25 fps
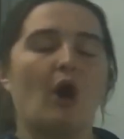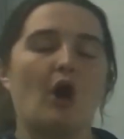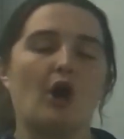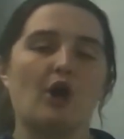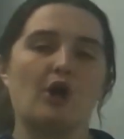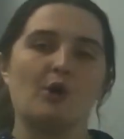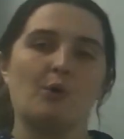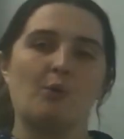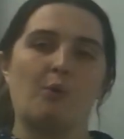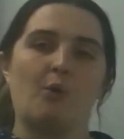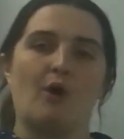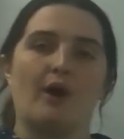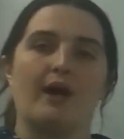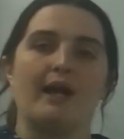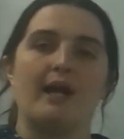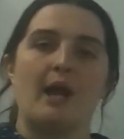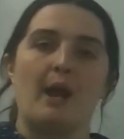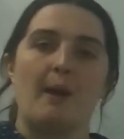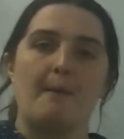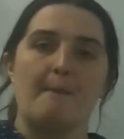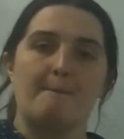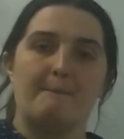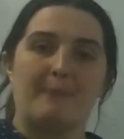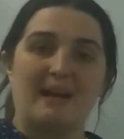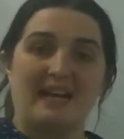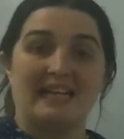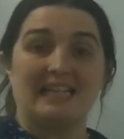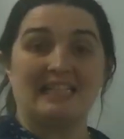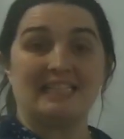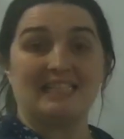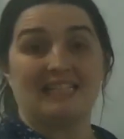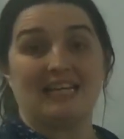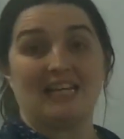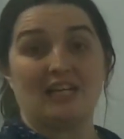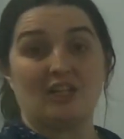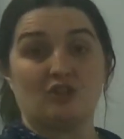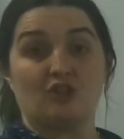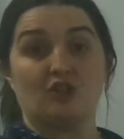are quite
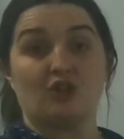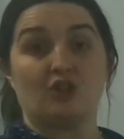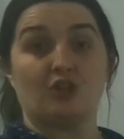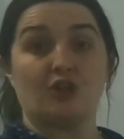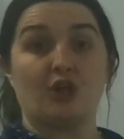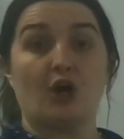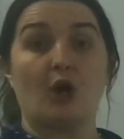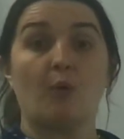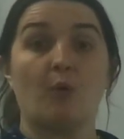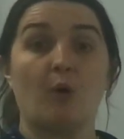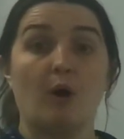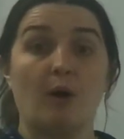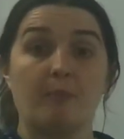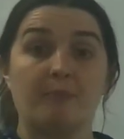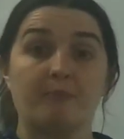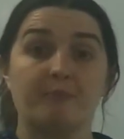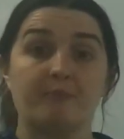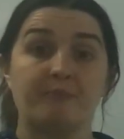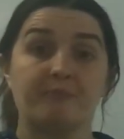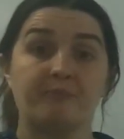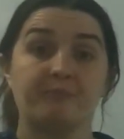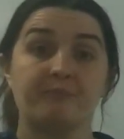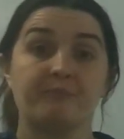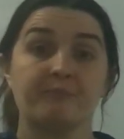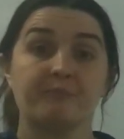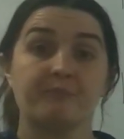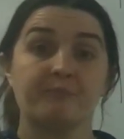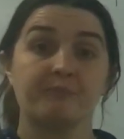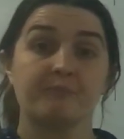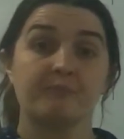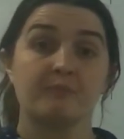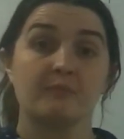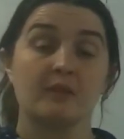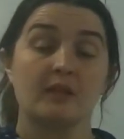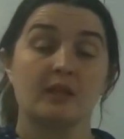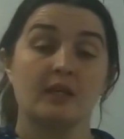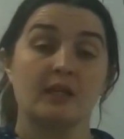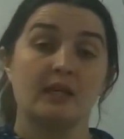basic to go on.
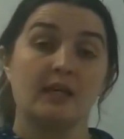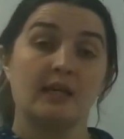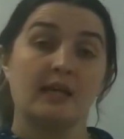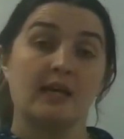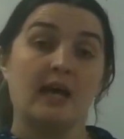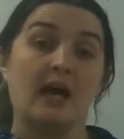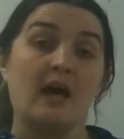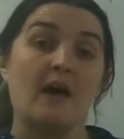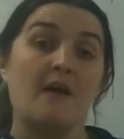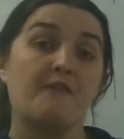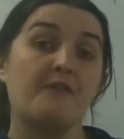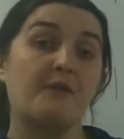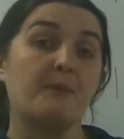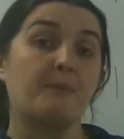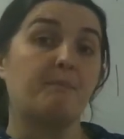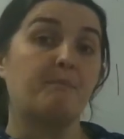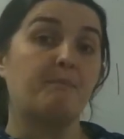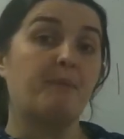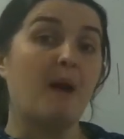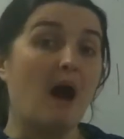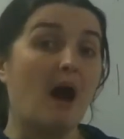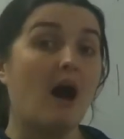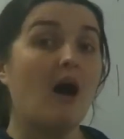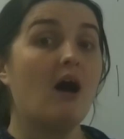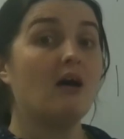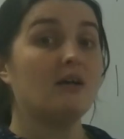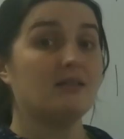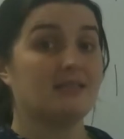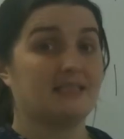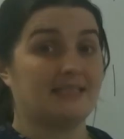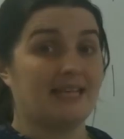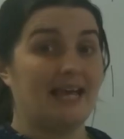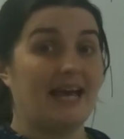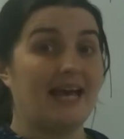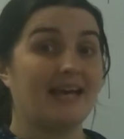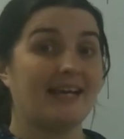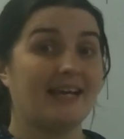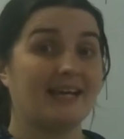The
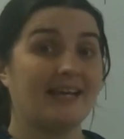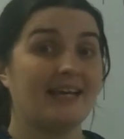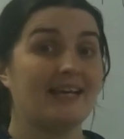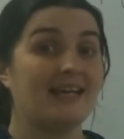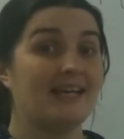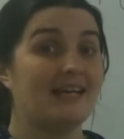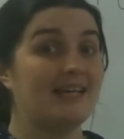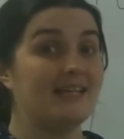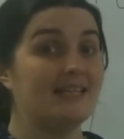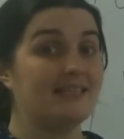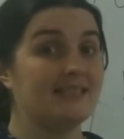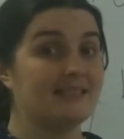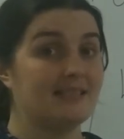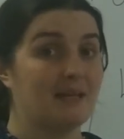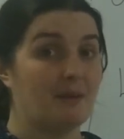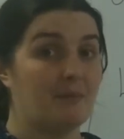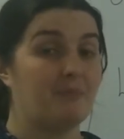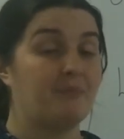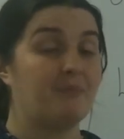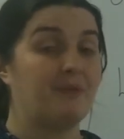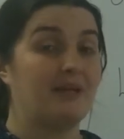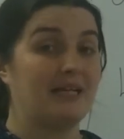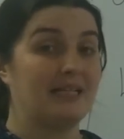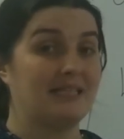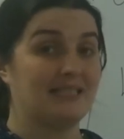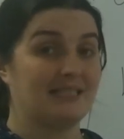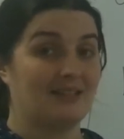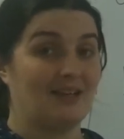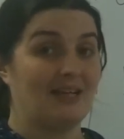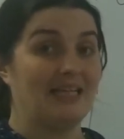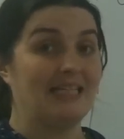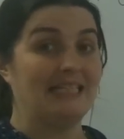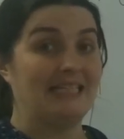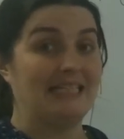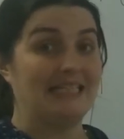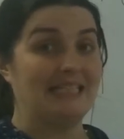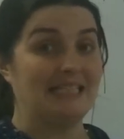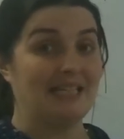parsec is something
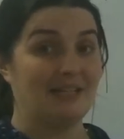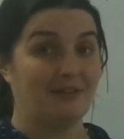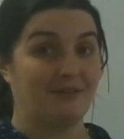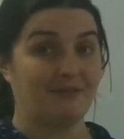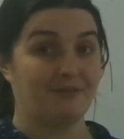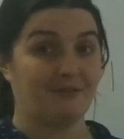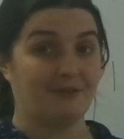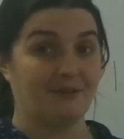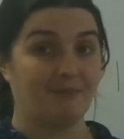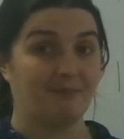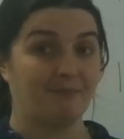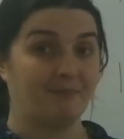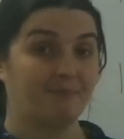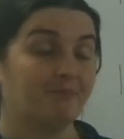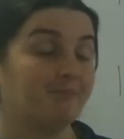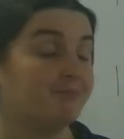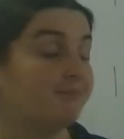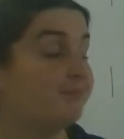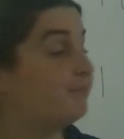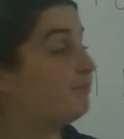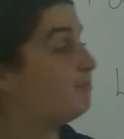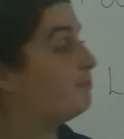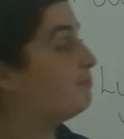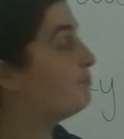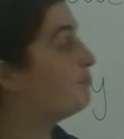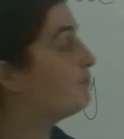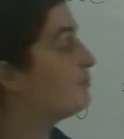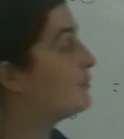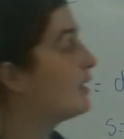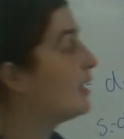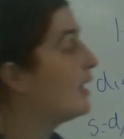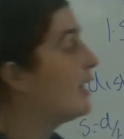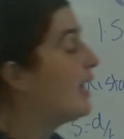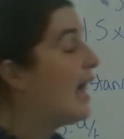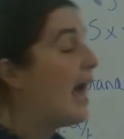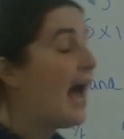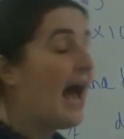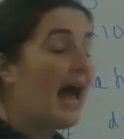slightly different,
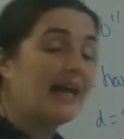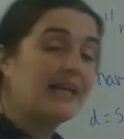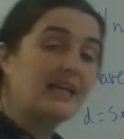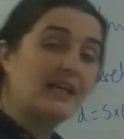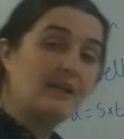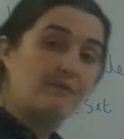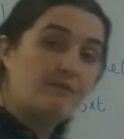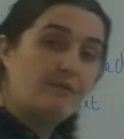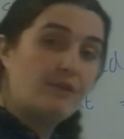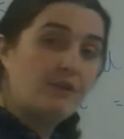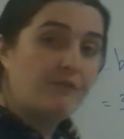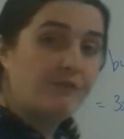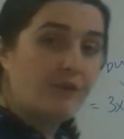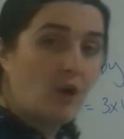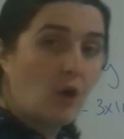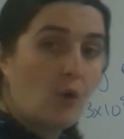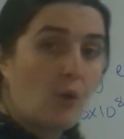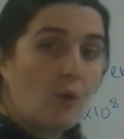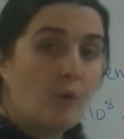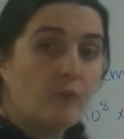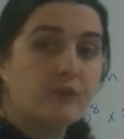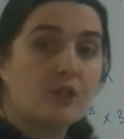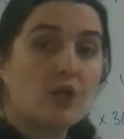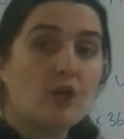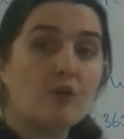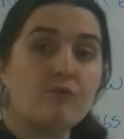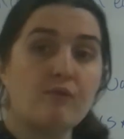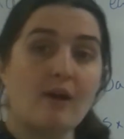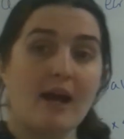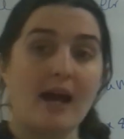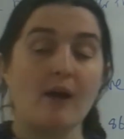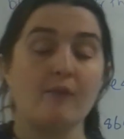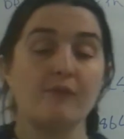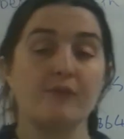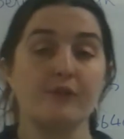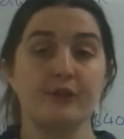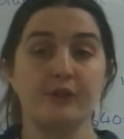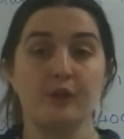and it revolves
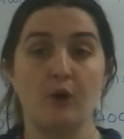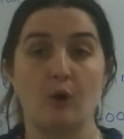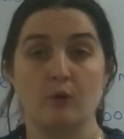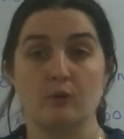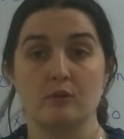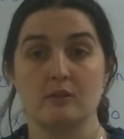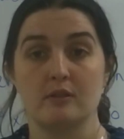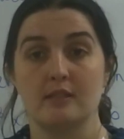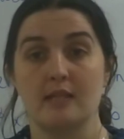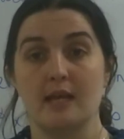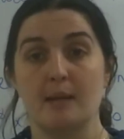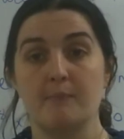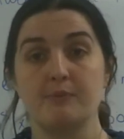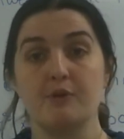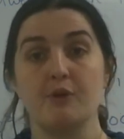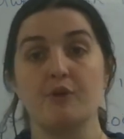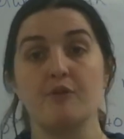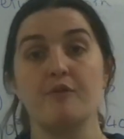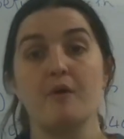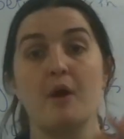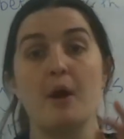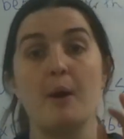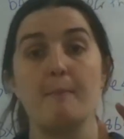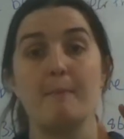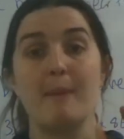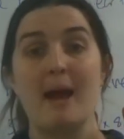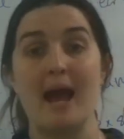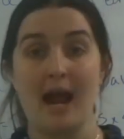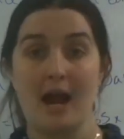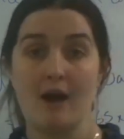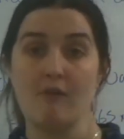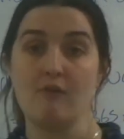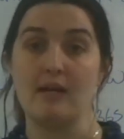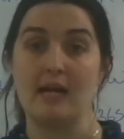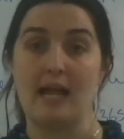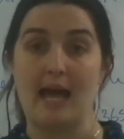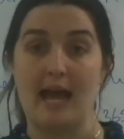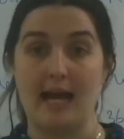around the concept of
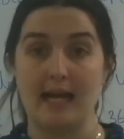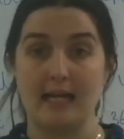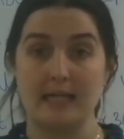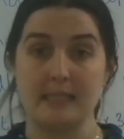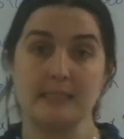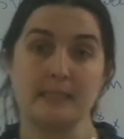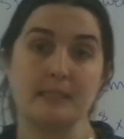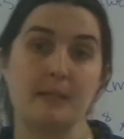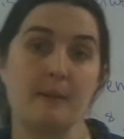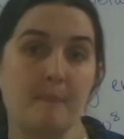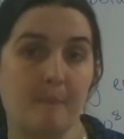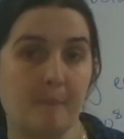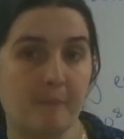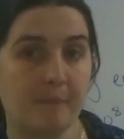parallax.